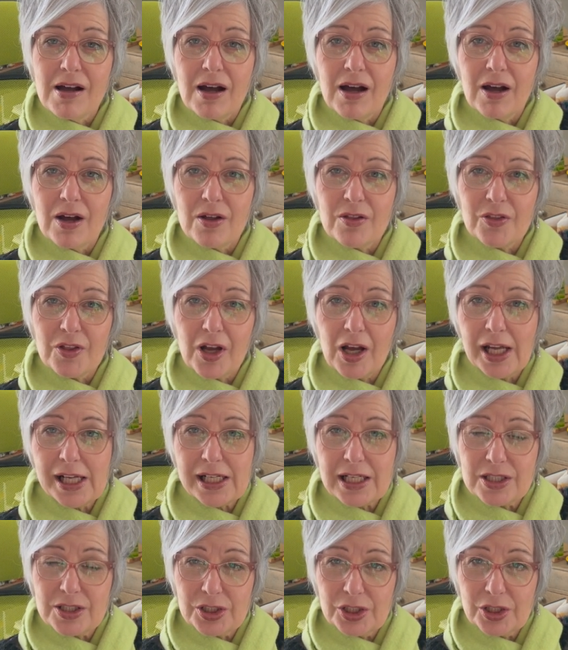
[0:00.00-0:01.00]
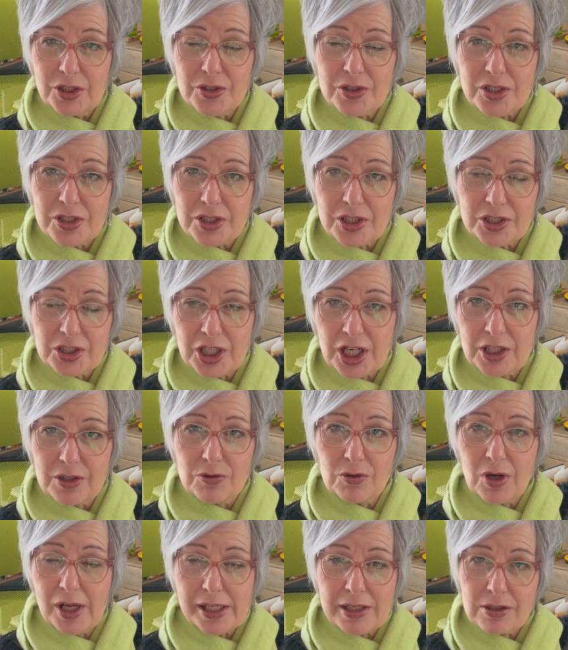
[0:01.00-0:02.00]
Uh, that I can use as a
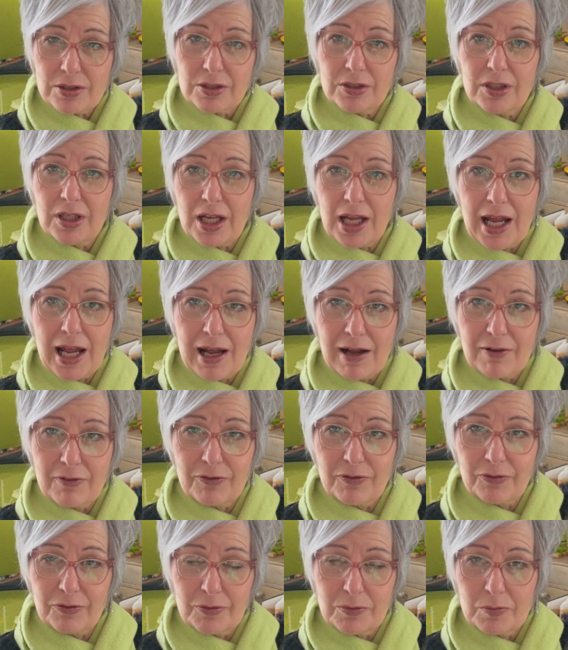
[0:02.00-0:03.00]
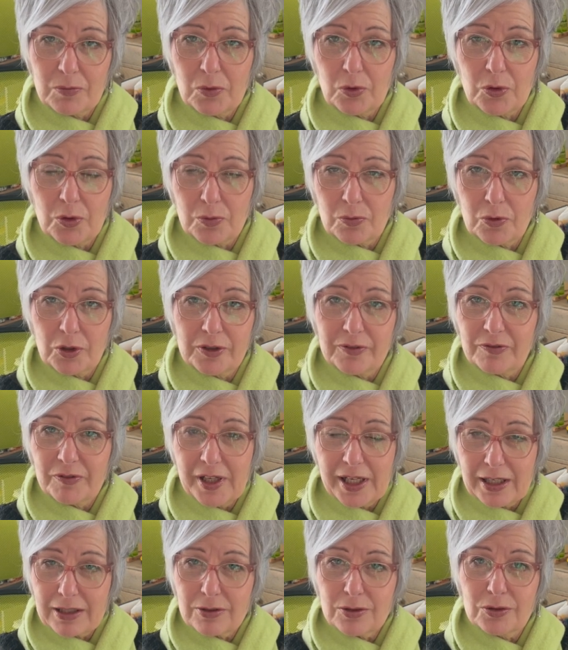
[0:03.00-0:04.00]
general. I couldn't have more than one
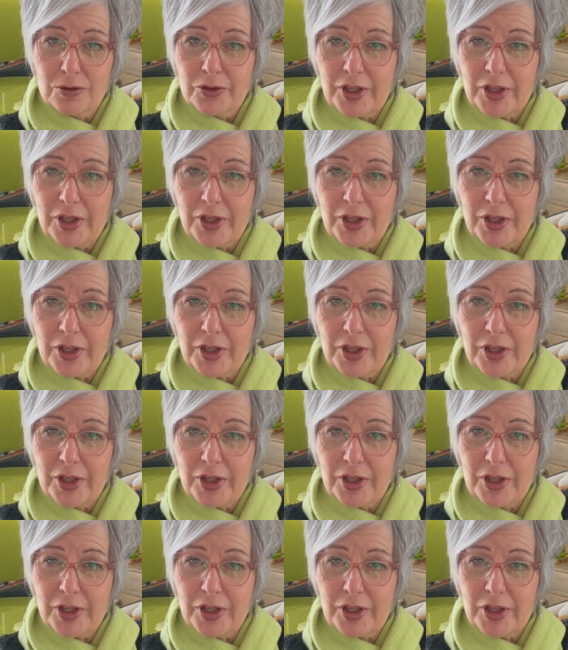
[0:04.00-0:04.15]
vehicle.